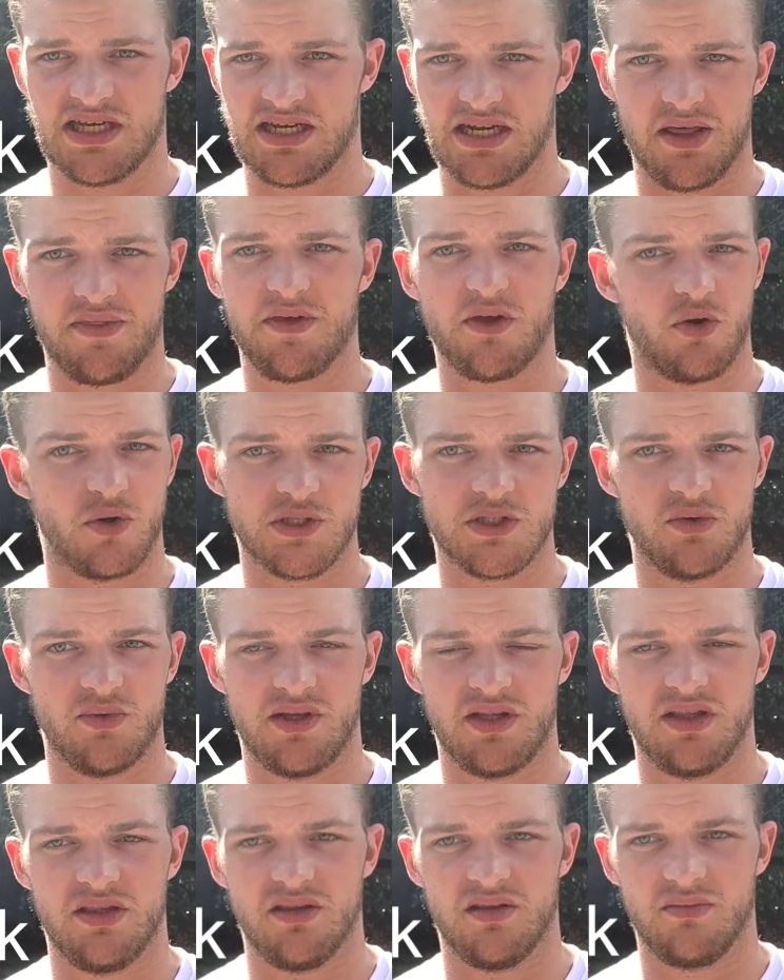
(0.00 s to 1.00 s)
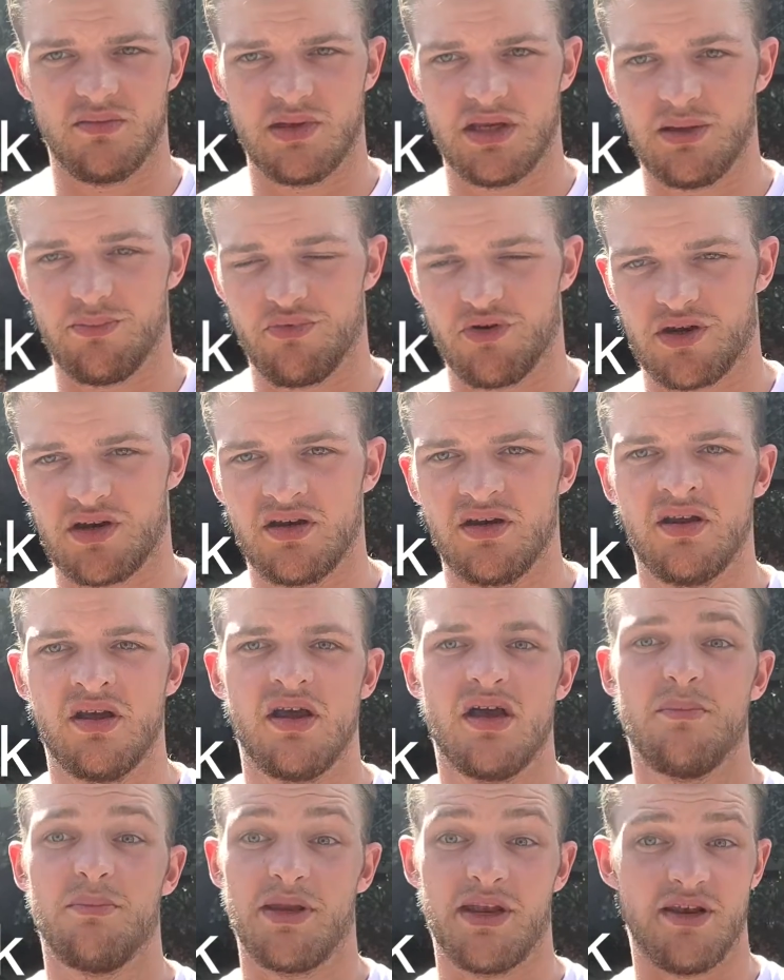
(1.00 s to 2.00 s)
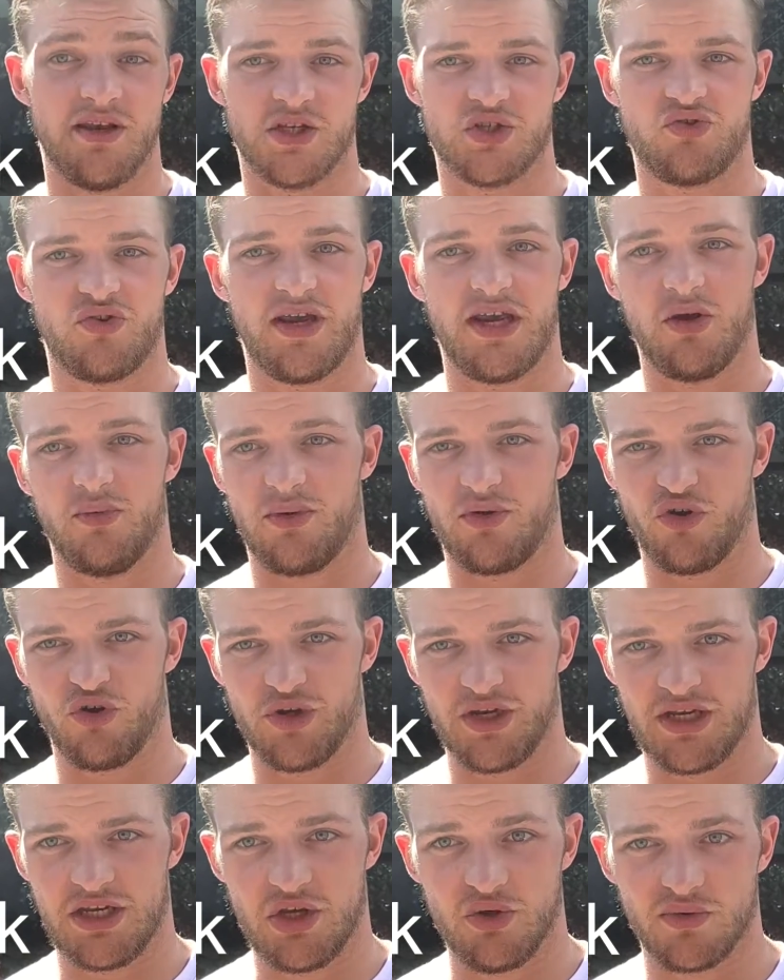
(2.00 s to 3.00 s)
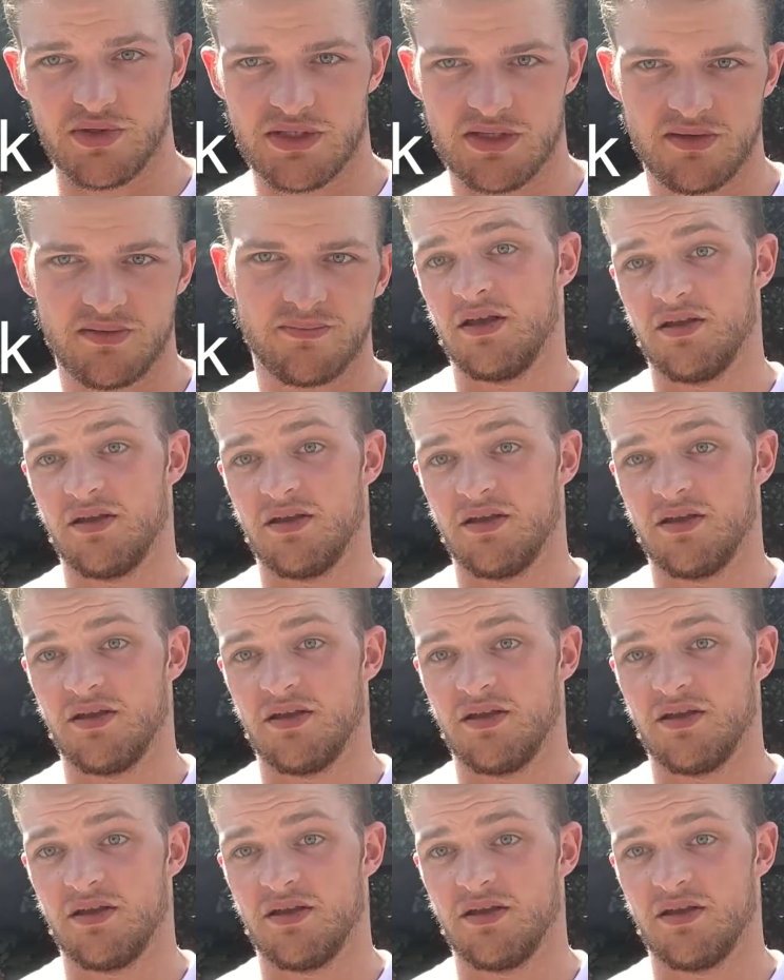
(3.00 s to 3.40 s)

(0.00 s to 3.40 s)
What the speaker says: and I think also in Britain, but in Australia we'd call it a ute.